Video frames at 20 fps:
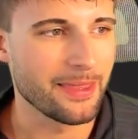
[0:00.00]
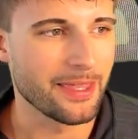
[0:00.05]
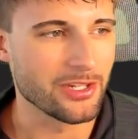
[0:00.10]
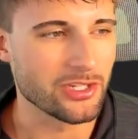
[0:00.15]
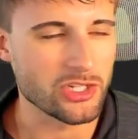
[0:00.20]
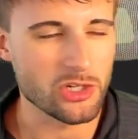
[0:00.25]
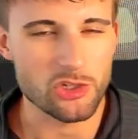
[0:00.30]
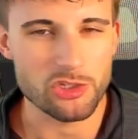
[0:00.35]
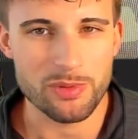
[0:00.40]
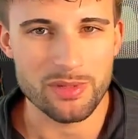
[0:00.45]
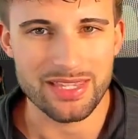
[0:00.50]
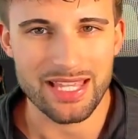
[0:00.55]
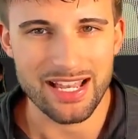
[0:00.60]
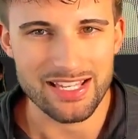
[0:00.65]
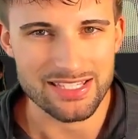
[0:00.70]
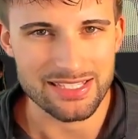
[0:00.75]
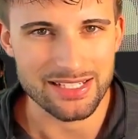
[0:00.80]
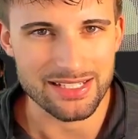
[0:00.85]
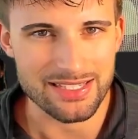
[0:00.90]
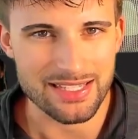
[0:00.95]
Geno Smith
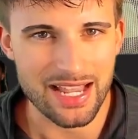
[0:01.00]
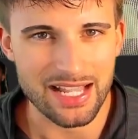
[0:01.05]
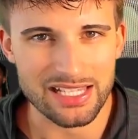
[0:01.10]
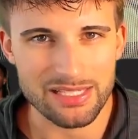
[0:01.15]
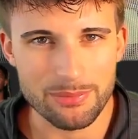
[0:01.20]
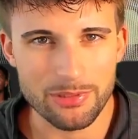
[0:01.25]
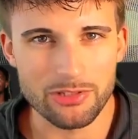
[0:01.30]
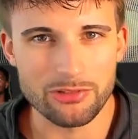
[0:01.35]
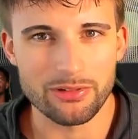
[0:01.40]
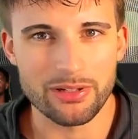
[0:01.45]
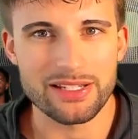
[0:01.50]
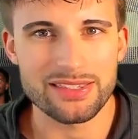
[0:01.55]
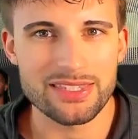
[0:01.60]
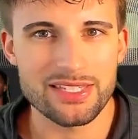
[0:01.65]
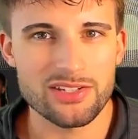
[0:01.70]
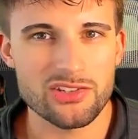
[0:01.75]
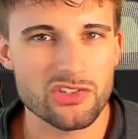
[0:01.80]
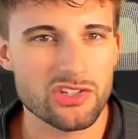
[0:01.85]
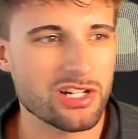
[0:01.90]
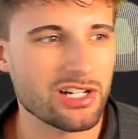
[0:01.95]
hasn't exactly been great
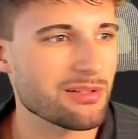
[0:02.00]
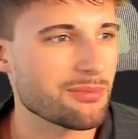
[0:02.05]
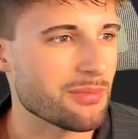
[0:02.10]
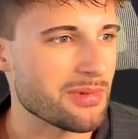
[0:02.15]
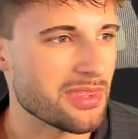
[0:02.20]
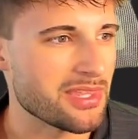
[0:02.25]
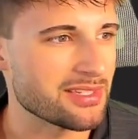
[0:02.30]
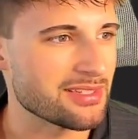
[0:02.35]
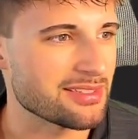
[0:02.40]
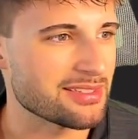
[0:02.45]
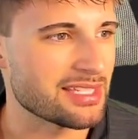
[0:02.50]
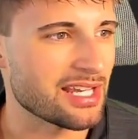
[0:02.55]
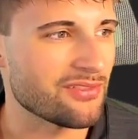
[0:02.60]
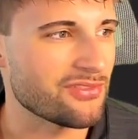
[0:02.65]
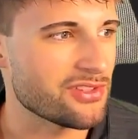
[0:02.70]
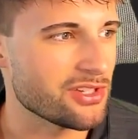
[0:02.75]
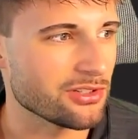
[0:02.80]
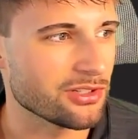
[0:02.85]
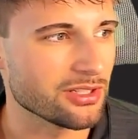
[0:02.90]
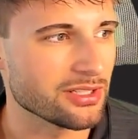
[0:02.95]
this year, but this is
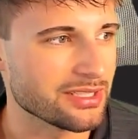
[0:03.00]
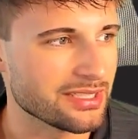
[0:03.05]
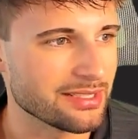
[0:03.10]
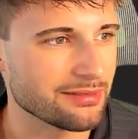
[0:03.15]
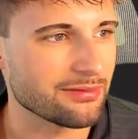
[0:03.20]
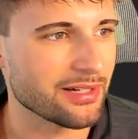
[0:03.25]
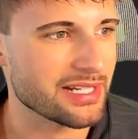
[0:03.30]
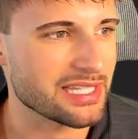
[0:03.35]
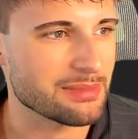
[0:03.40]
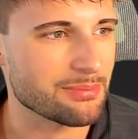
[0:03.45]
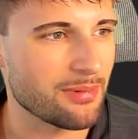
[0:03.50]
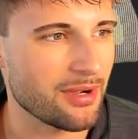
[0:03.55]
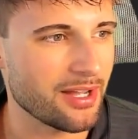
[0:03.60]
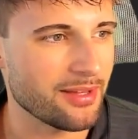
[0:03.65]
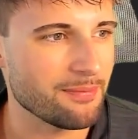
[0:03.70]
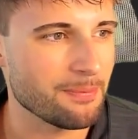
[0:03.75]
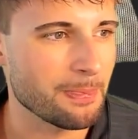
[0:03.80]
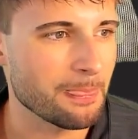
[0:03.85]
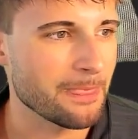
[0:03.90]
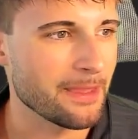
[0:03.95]
definitely a good get-right
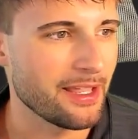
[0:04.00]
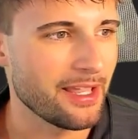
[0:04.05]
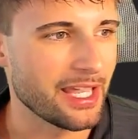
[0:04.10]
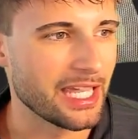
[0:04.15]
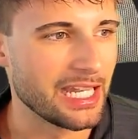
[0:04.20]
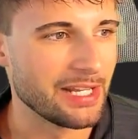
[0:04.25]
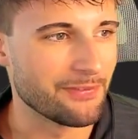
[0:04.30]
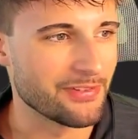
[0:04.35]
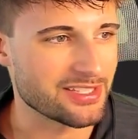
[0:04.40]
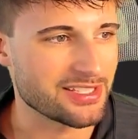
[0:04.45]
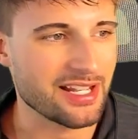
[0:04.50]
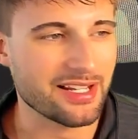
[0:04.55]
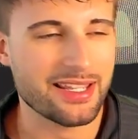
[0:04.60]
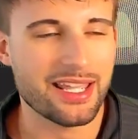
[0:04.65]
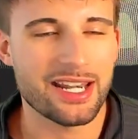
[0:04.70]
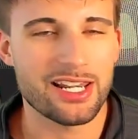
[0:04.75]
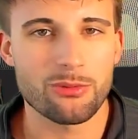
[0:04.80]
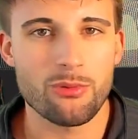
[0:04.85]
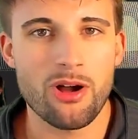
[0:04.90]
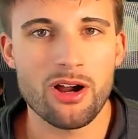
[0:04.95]
spot. And if it's not
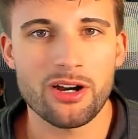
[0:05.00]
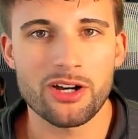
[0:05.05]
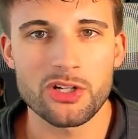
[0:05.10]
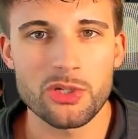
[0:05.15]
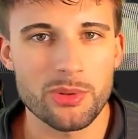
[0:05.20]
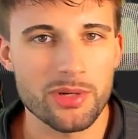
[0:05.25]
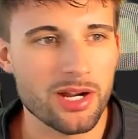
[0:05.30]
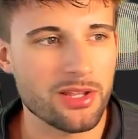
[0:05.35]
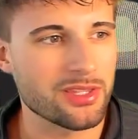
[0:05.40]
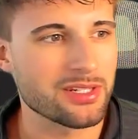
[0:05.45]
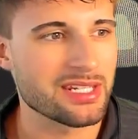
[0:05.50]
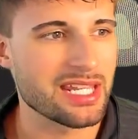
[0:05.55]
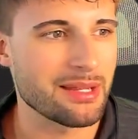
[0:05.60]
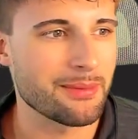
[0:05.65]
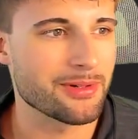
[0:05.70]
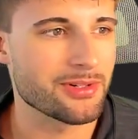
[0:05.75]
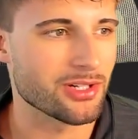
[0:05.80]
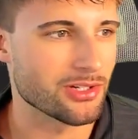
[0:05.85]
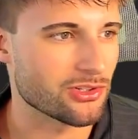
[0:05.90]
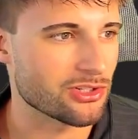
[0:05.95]
Kenneth Walker doing all the
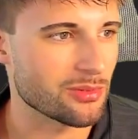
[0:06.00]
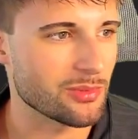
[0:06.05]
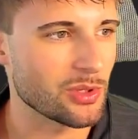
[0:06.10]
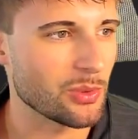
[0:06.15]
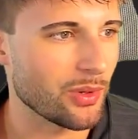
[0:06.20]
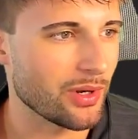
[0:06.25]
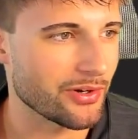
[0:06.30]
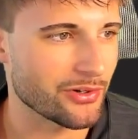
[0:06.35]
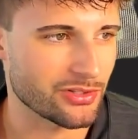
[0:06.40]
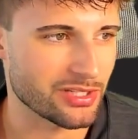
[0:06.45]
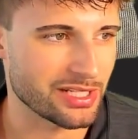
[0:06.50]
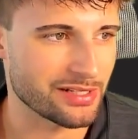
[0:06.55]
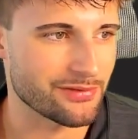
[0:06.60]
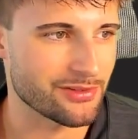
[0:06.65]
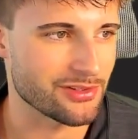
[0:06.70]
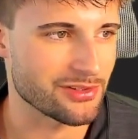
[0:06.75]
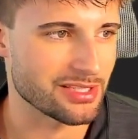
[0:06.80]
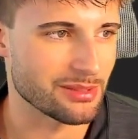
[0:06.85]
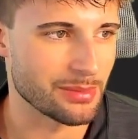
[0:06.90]
damage, it should be the wide receivers.